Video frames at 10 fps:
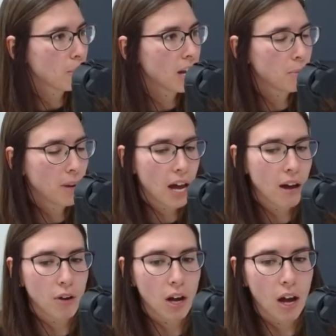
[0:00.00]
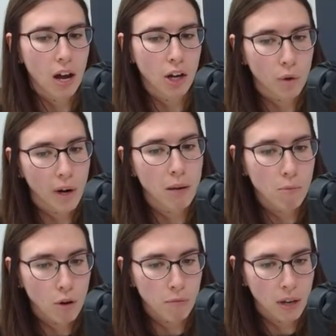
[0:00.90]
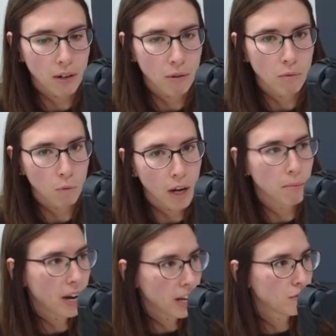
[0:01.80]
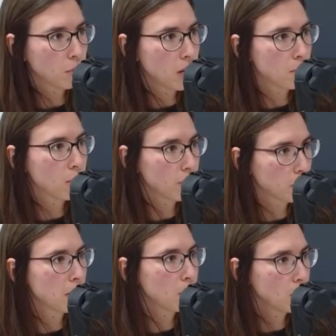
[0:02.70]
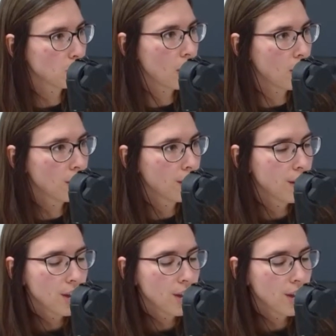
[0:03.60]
Right. And we have a great movement run by imperfect people as well.